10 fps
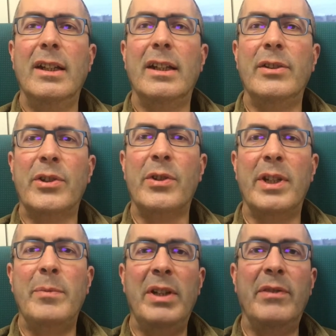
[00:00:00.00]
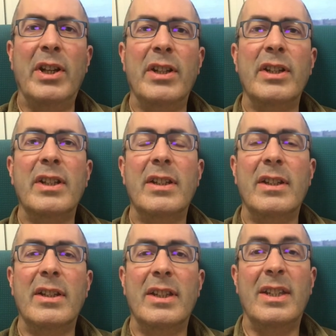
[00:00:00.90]
I also had a bit of a
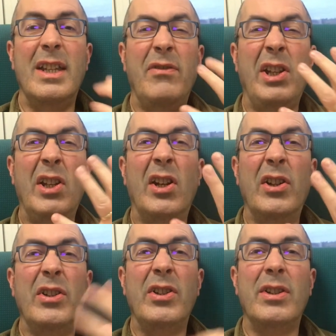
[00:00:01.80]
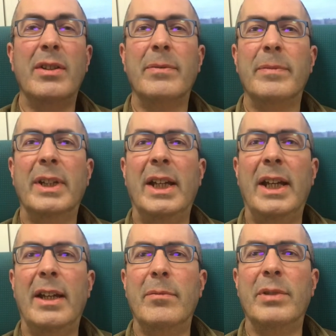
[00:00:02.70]
sniffy nose,
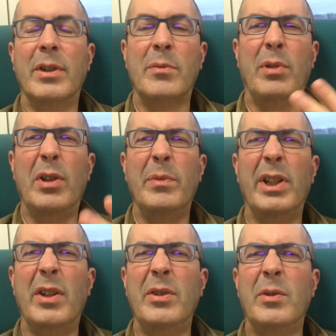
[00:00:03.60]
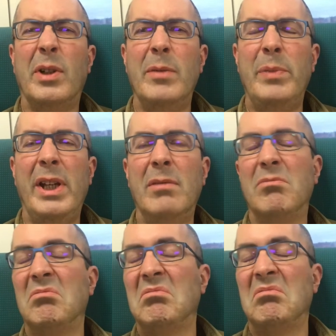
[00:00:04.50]
and I was blowing my nose quite a bit,
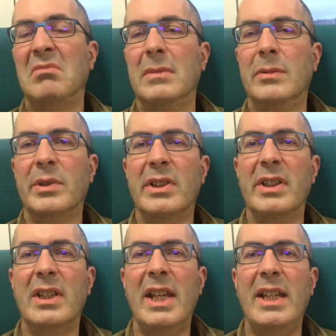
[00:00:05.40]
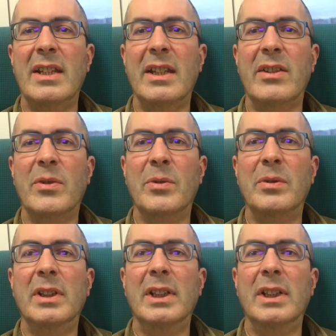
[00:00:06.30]
wasn't sneezing at all.